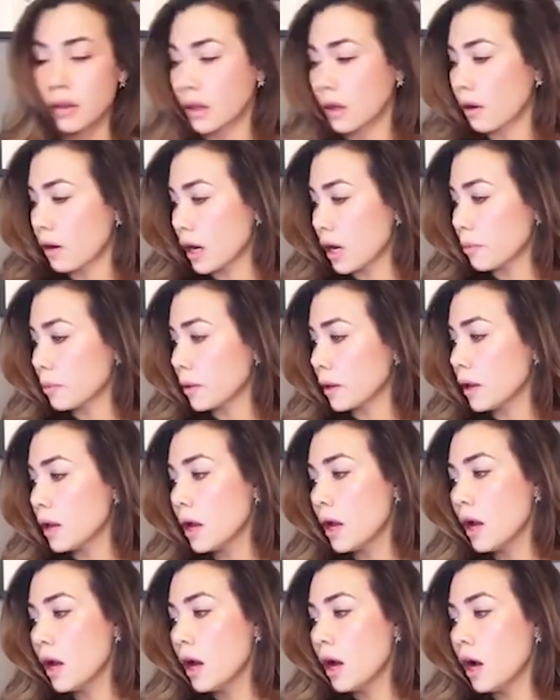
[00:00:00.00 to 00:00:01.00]
I hope that they are
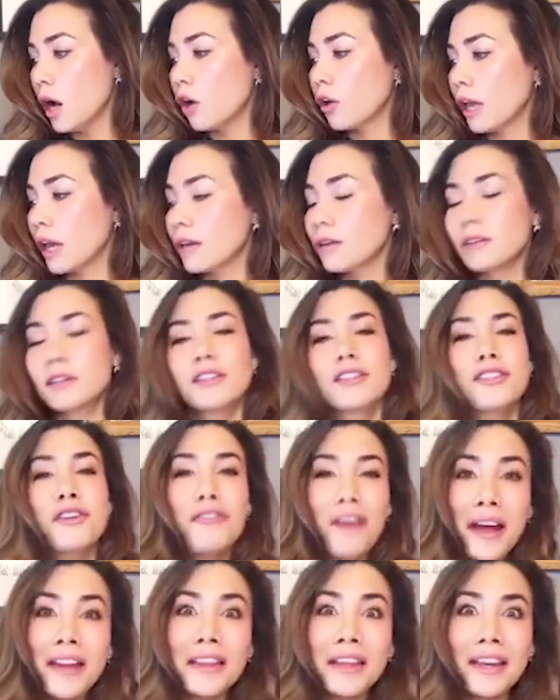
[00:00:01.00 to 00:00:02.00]
happy. Okay,
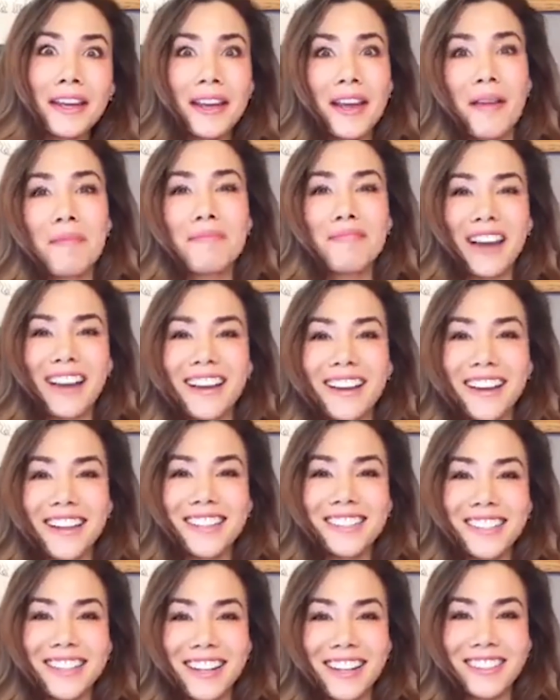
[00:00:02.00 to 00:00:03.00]
so finally,
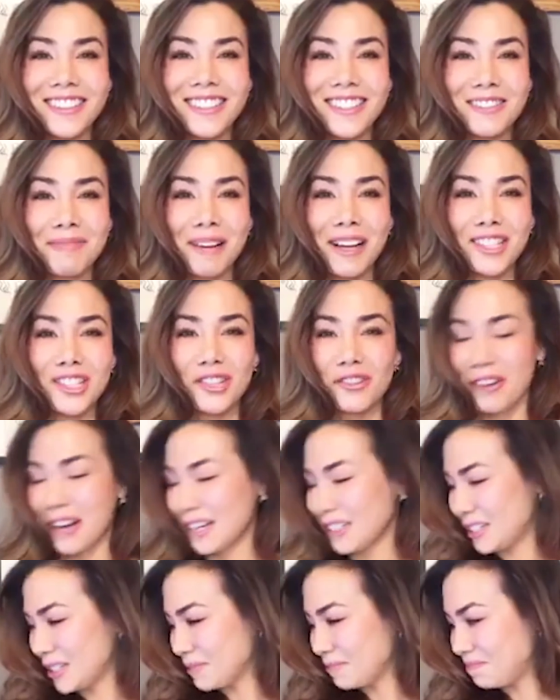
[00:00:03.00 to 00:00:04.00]
Becca is announced as
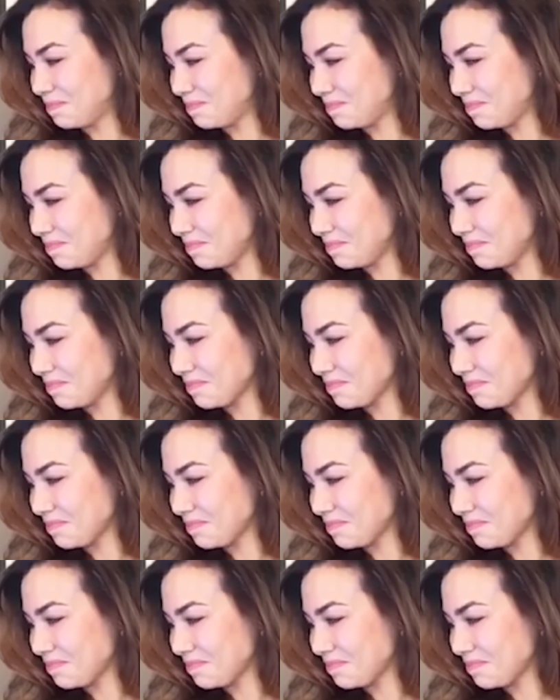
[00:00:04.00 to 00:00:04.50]
Bachelorette.